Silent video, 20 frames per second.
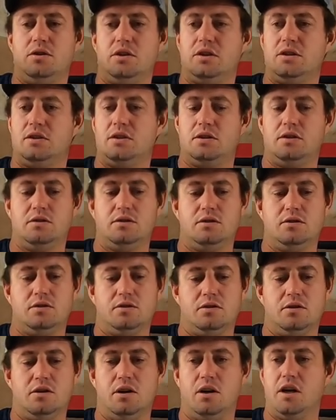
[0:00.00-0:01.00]
distance
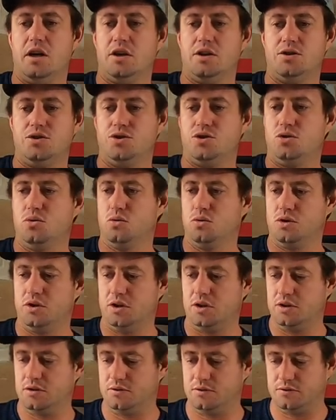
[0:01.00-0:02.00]
I like it
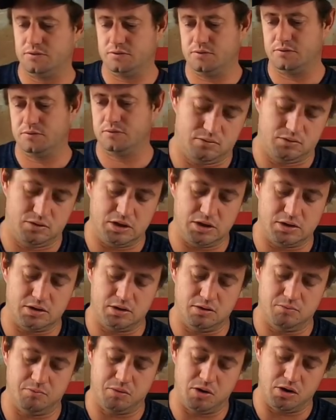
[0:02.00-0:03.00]
shorter just a
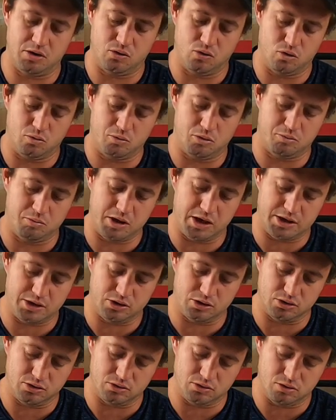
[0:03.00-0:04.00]
normal blood
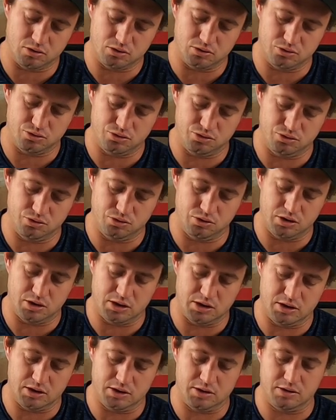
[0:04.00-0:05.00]
knot onto
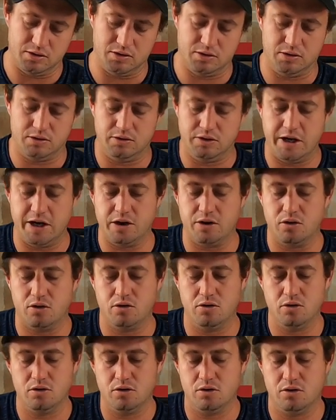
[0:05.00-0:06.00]
the
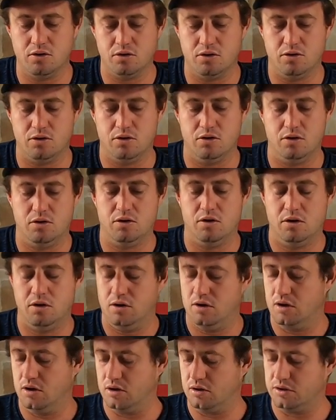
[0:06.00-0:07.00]
Dacron
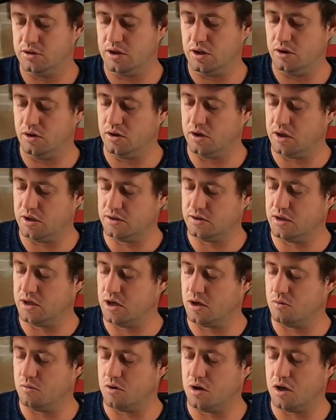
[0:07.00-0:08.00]
and I'll tell you guys
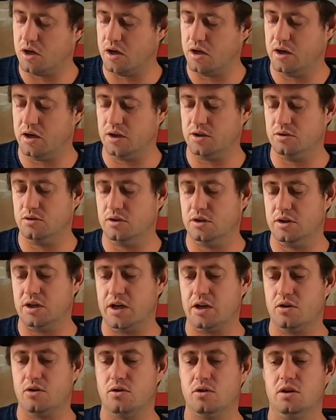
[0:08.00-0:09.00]
now why I did a
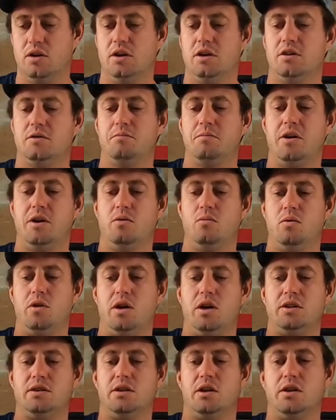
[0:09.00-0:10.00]
Dacron and explain
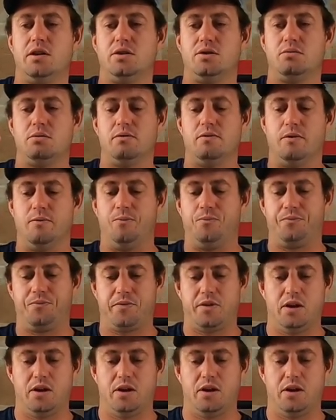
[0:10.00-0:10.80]
where I tied the swivel